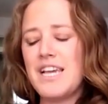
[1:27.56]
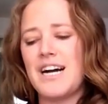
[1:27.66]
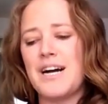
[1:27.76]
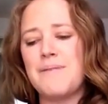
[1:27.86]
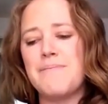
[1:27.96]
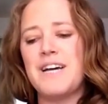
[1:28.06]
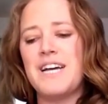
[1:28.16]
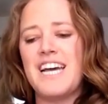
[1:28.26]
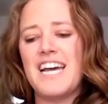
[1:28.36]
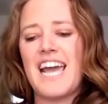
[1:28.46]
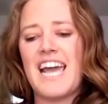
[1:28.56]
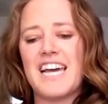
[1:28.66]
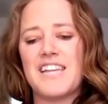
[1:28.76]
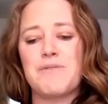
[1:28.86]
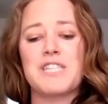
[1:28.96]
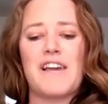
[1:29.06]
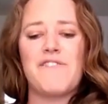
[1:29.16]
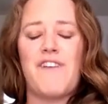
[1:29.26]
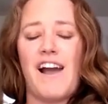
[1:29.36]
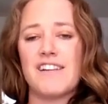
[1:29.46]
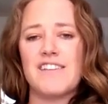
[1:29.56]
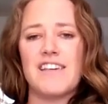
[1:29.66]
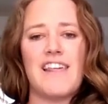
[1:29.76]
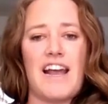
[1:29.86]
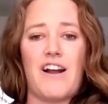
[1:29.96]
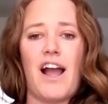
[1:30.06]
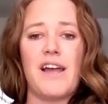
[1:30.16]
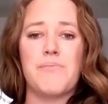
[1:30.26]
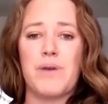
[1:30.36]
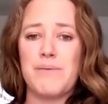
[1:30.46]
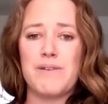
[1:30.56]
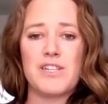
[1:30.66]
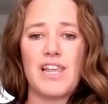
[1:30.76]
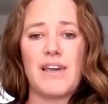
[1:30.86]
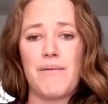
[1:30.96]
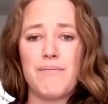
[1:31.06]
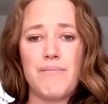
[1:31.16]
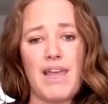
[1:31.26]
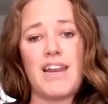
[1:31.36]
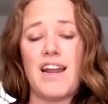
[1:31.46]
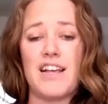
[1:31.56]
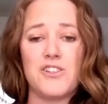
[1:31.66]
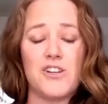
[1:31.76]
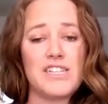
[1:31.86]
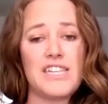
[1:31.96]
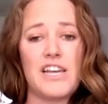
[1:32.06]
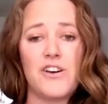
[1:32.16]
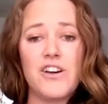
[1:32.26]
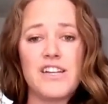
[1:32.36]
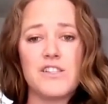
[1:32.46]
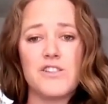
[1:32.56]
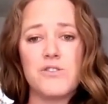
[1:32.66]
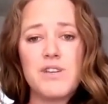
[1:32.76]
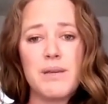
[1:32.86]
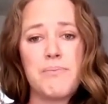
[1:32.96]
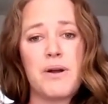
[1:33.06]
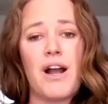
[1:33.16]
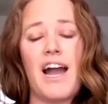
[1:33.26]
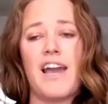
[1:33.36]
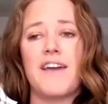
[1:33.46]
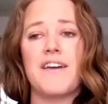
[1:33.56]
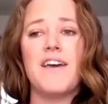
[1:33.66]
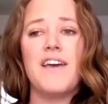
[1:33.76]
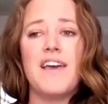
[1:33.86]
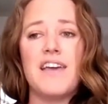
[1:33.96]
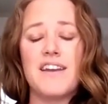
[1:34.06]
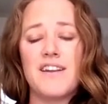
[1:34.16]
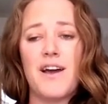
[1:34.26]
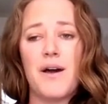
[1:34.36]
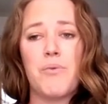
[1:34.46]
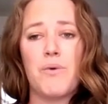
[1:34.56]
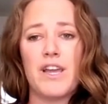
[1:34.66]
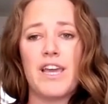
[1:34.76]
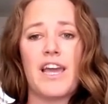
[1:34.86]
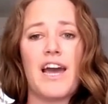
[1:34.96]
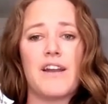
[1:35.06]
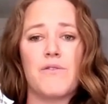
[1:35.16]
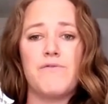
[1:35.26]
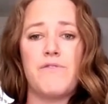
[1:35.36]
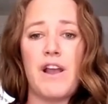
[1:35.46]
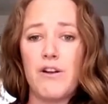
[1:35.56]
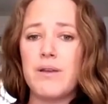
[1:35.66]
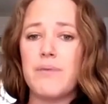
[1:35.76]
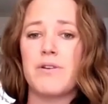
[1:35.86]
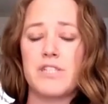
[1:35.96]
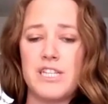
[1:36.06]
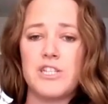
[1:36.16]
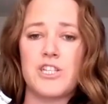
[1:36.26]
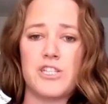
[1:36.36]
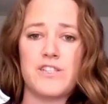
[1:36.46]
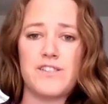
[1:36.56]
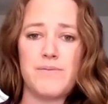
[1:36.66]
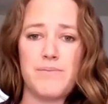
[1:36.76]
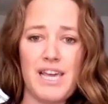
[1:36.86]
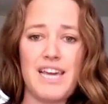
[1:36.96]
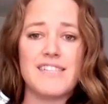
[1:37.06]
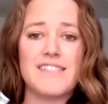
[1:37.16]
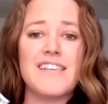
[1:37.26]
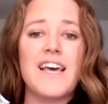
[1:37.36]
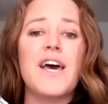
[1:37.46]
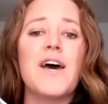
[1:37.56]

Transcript: Um, and was like finally there. I pretty much like made it as good as I could as a zookeeper. I ended up working at a very prestigious place,